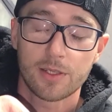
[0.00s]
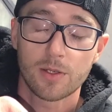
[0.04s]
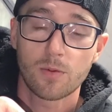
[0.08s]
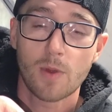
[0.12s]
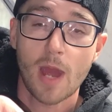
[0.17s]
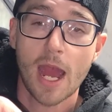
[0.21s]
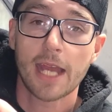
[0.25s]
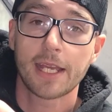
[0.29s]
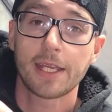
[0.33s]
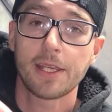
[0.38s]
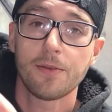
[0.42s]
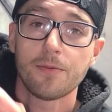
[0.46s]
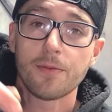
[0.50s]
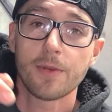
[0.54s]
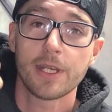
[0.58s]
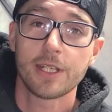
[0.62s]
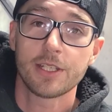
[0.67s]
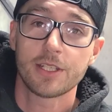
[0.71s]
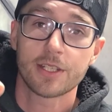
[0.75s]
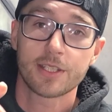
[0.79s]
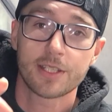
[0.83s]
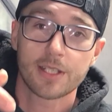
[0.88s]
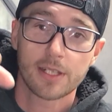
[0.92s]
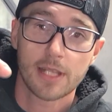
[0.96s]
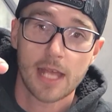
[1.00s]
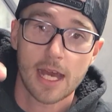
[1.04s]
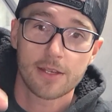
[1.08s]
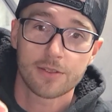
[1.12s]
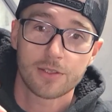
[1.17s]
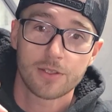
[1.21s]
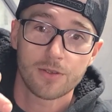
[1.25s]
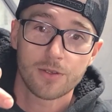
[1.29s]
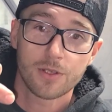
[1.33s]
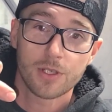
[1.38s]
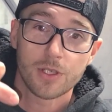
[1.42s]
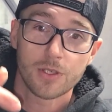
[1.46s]
The wacky ring just
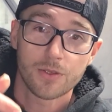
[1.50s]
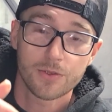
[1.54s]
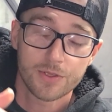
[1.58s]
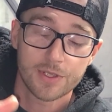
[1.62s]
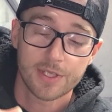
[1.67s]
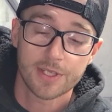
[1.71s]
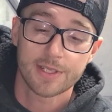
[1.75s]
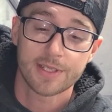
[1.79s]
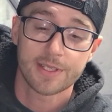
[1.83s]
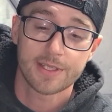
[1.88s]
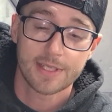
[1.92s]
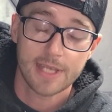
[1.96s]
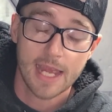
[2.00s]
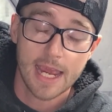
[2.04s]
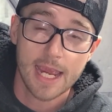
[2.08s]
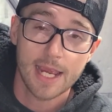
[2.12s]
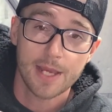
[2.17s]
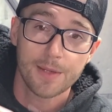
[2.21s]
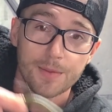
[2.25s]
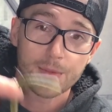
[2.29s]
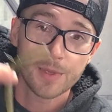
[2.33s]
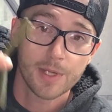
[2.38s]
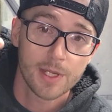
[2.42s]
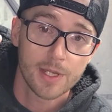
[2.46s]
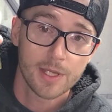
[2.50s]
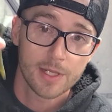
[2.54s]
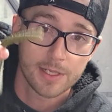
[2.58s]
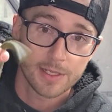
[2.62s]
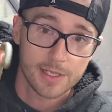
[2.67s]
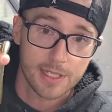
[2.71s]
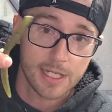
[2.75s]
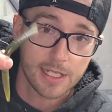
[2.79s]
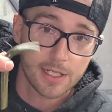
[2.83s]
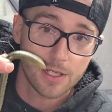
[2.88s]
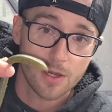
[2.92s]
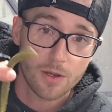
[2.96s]
allows you to use the same
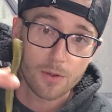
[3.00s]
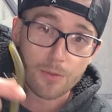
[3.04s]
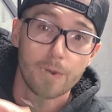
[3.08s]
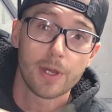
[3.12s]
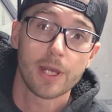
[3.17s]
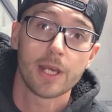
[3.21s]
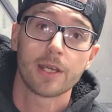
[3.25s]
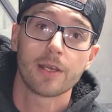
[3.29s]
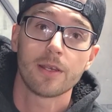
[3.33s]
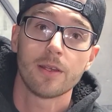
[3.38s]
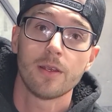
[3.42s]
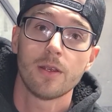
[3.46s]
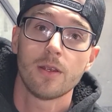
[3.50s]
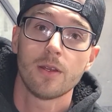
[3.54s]
neko rig